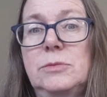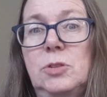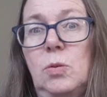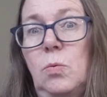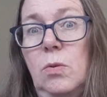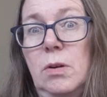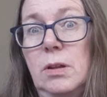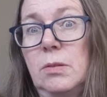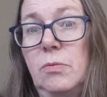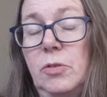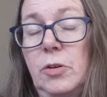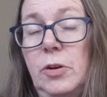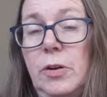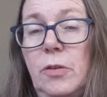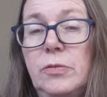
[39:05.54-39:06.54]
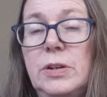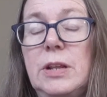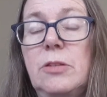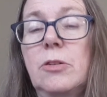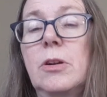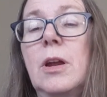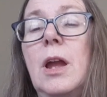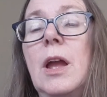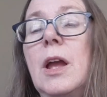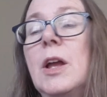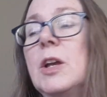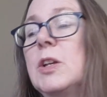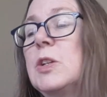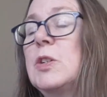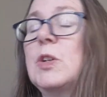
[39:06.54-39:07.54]
don't work on them very often either.
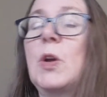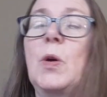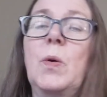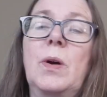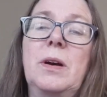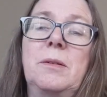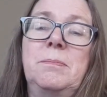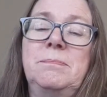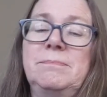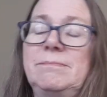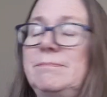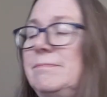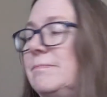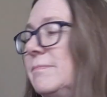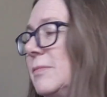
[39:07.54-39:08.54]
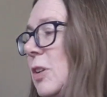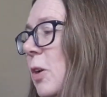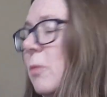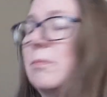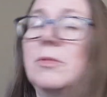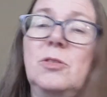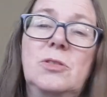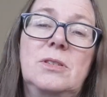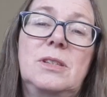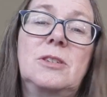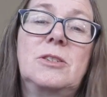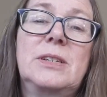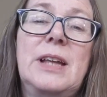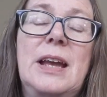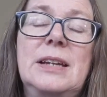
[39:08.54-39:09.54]
So, yeah, there's
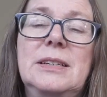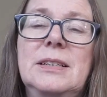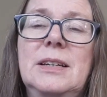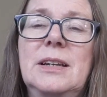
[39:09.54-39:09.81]
that.